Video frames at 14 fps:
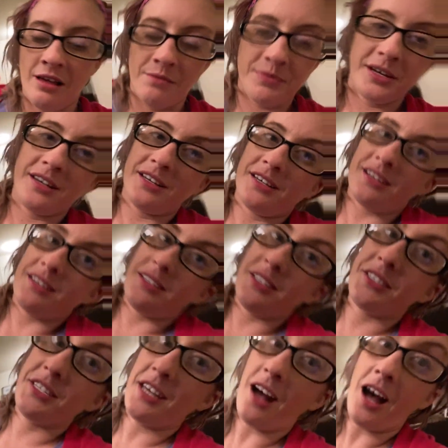
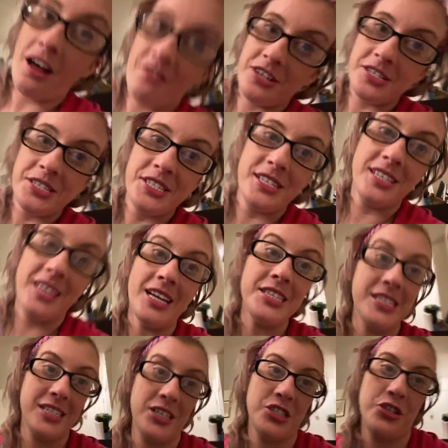Because obviously that
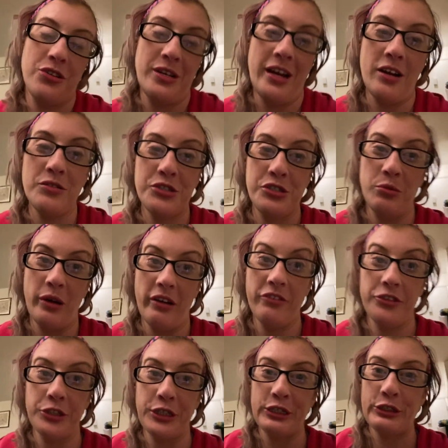didn't turn out too well
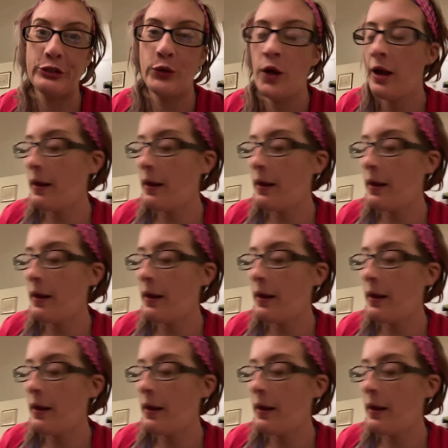for you.